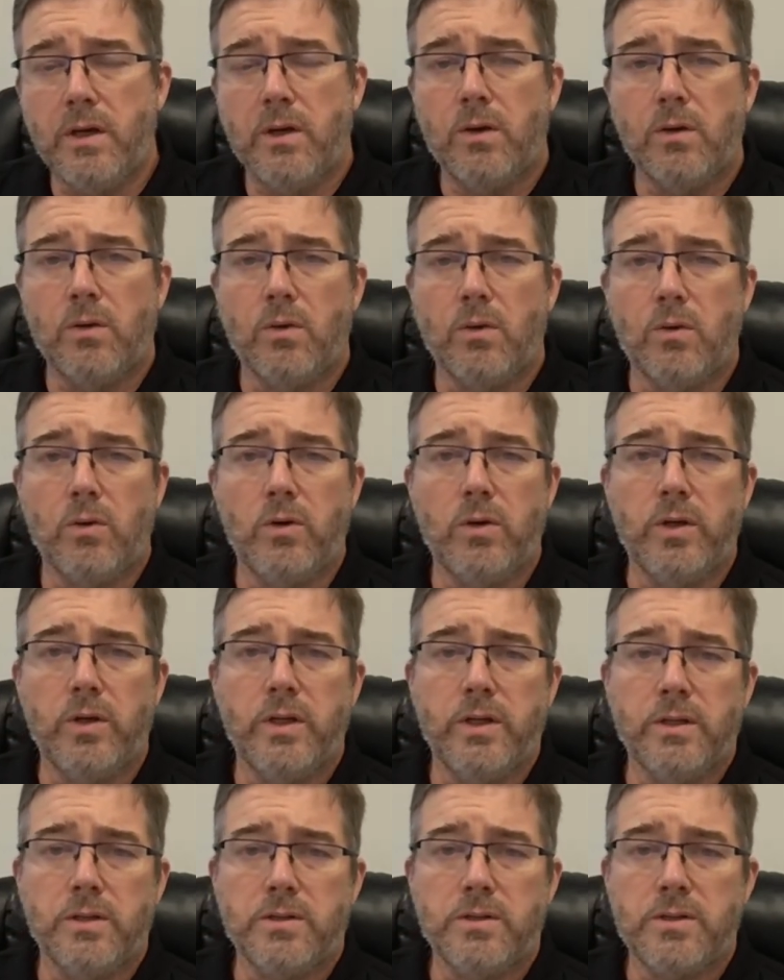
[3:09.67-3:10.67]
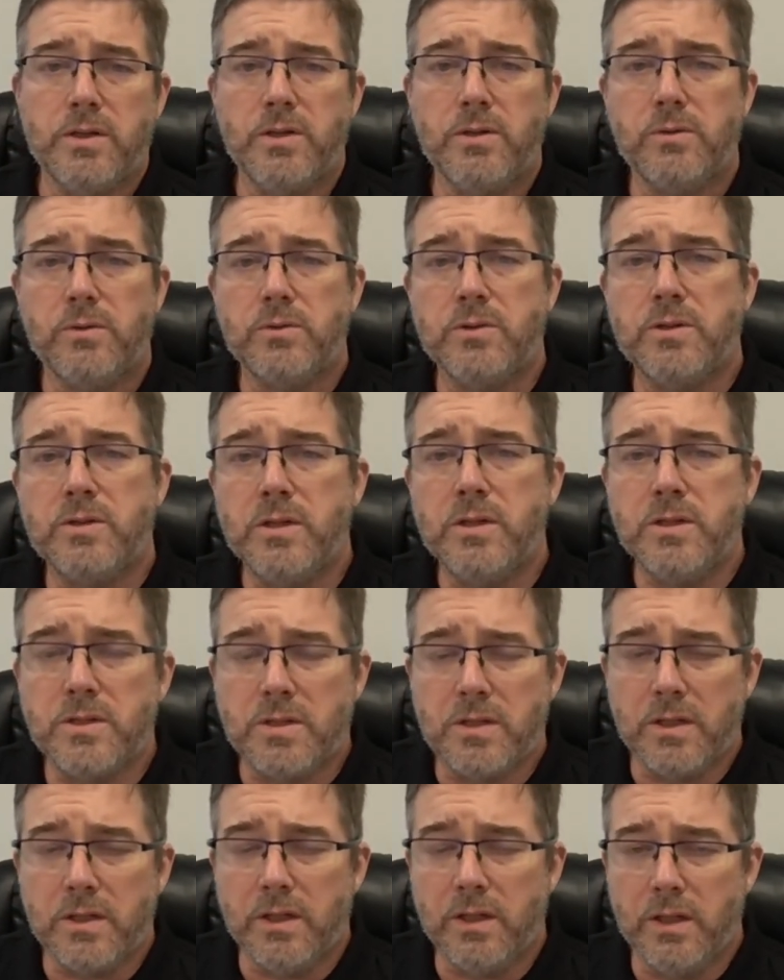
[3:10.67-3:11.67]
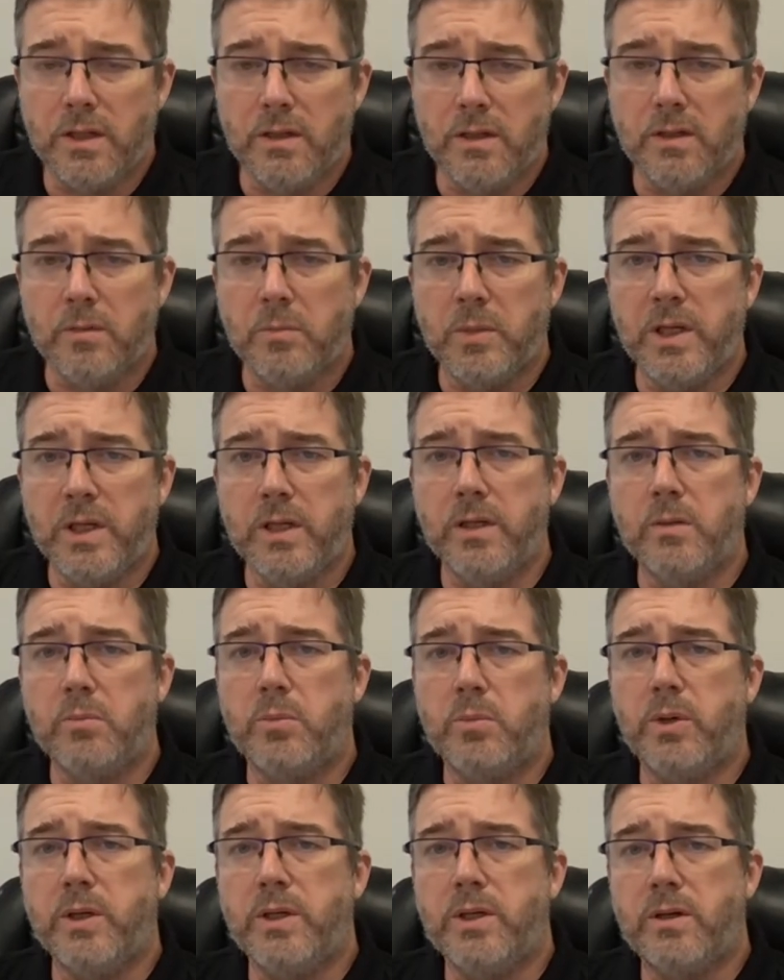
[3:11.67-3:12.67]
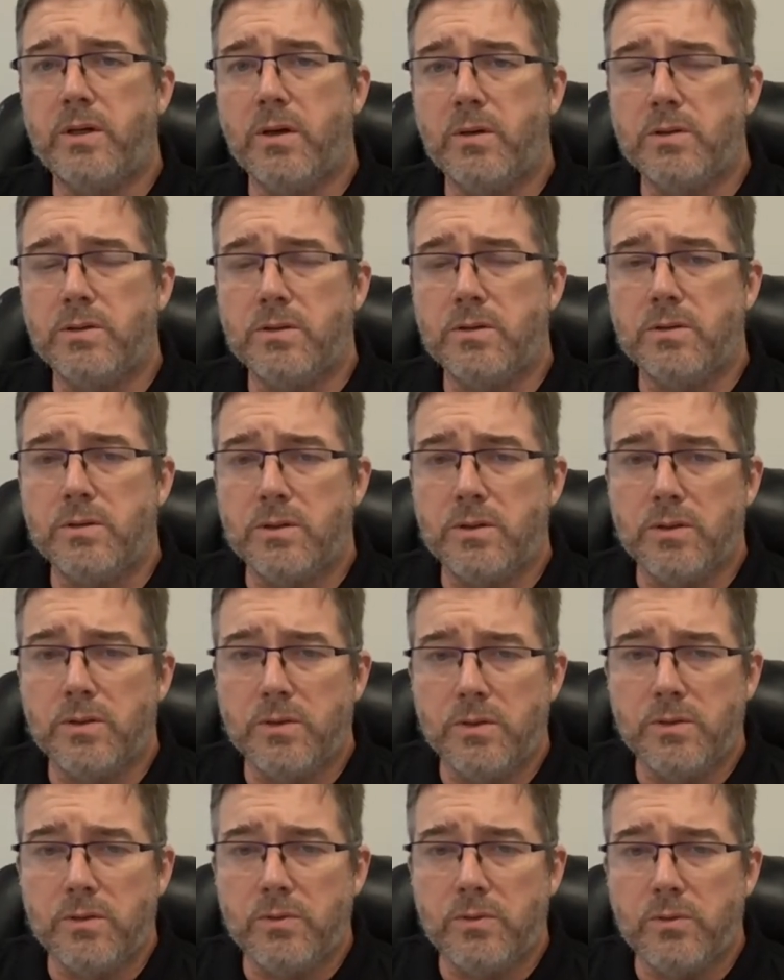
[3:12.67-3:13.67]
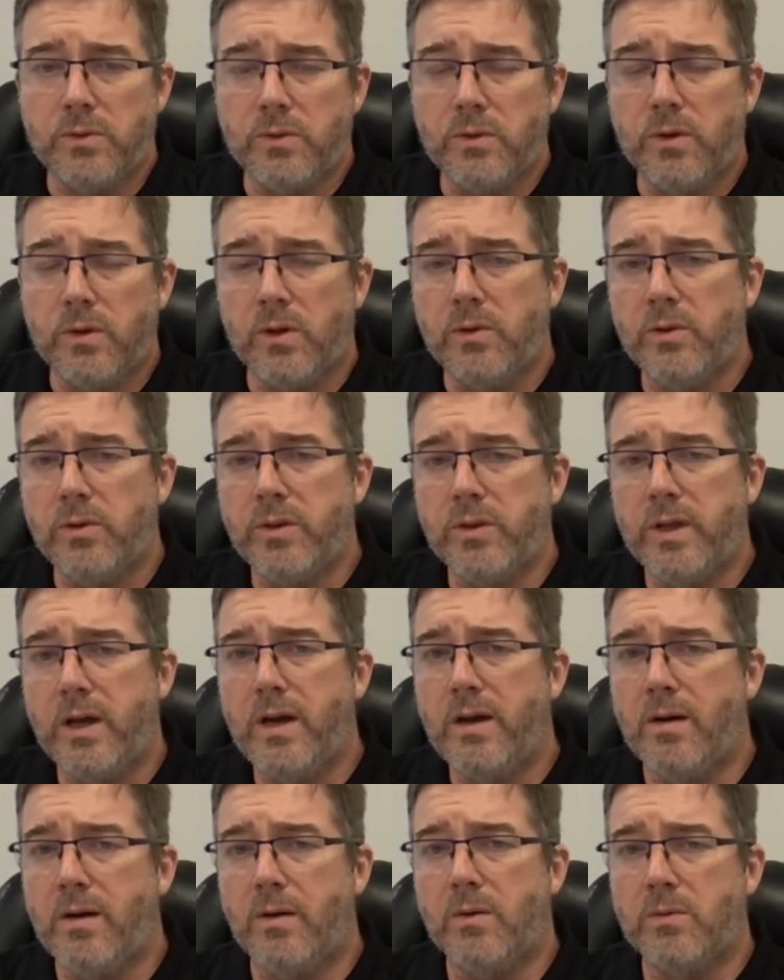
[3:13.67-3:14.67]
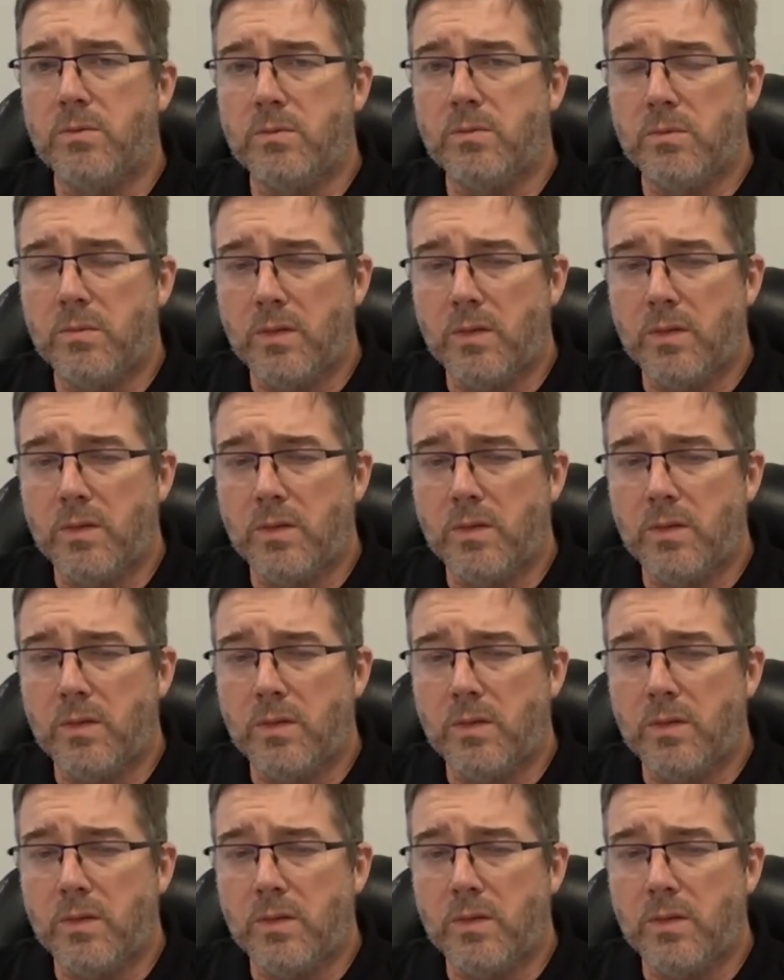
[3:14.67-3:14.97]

or N-acetylcysteine, the immediate precursor to glutathione,